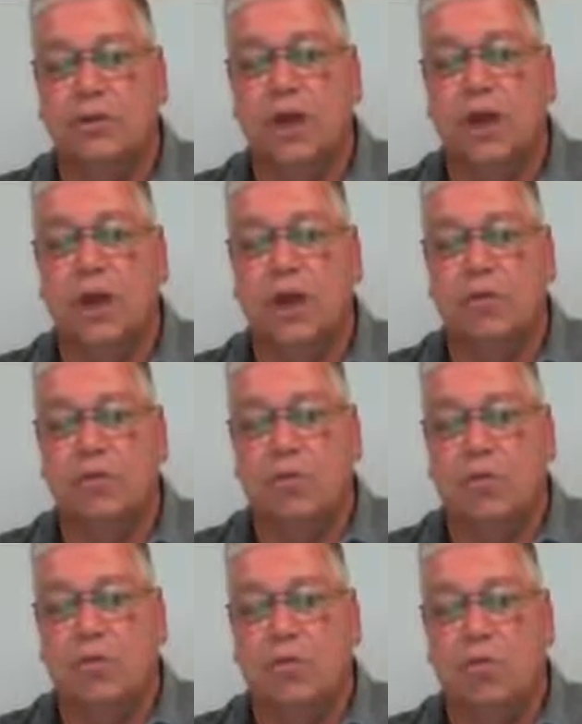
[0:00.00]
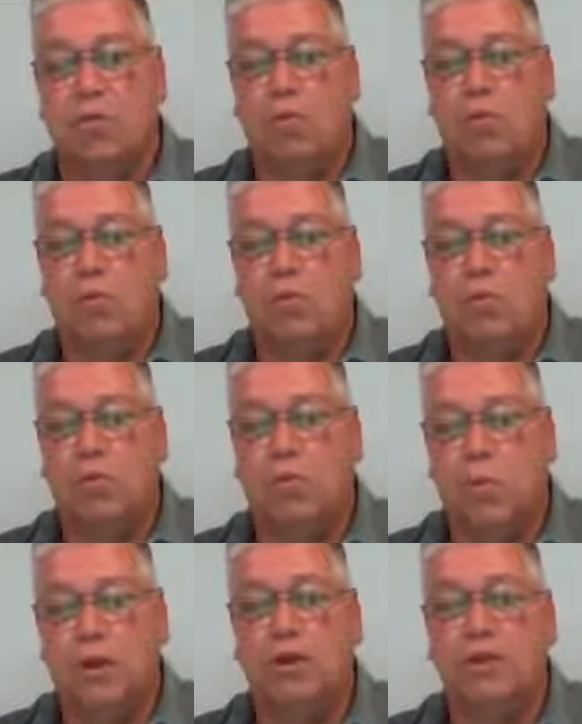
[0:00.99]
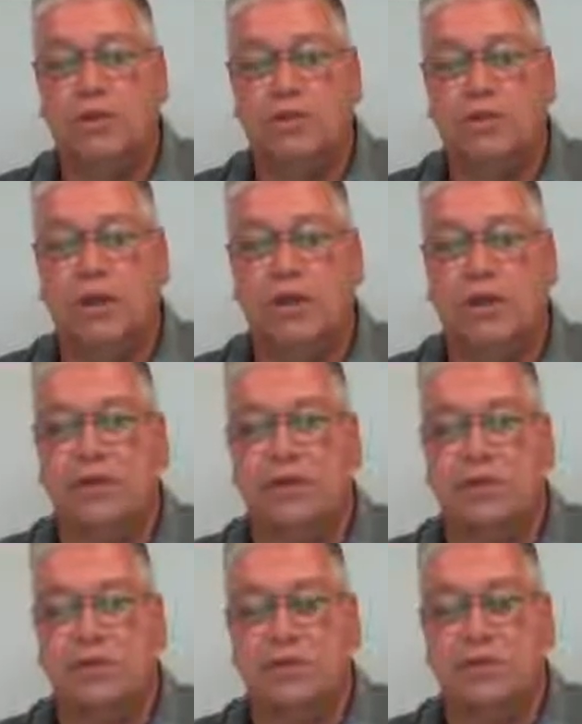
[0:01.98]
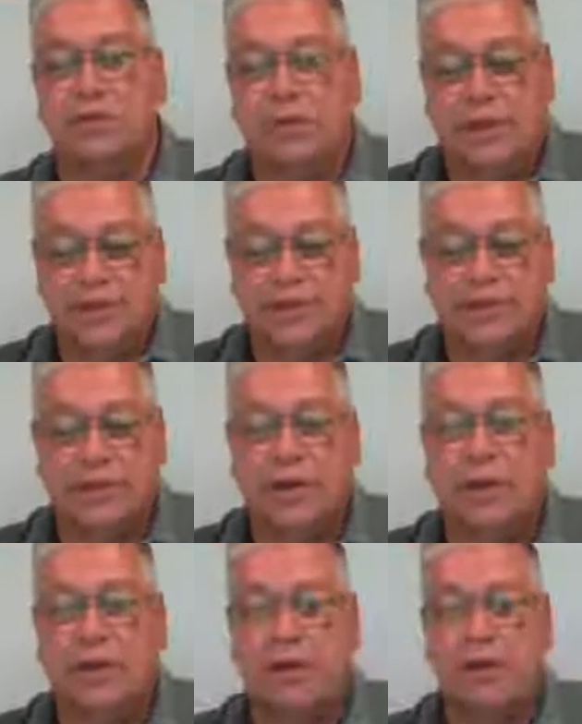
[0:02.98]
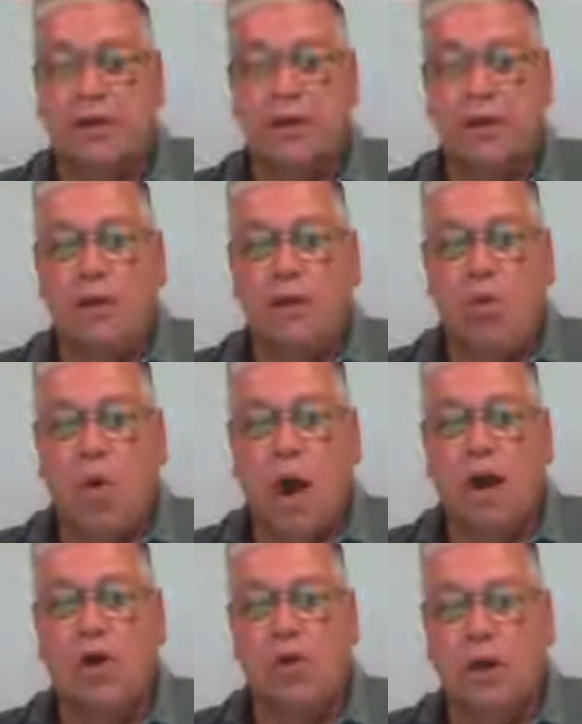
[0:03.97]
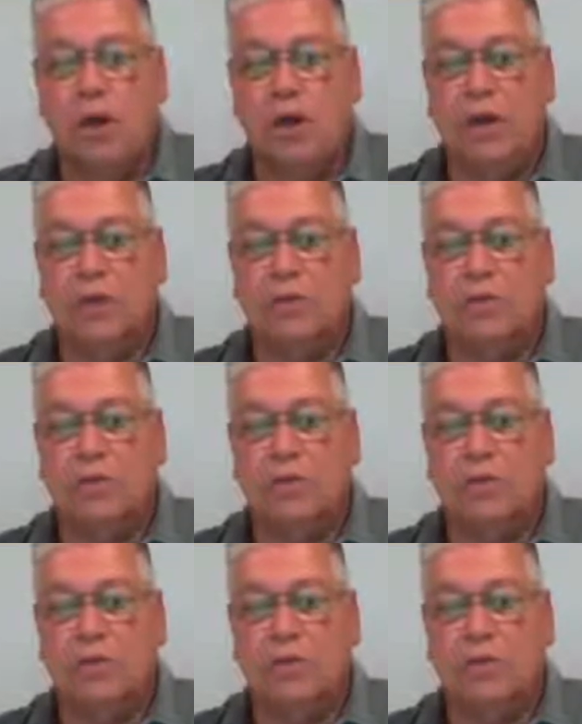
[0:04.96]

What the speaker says: at one of those things, as I said, why are we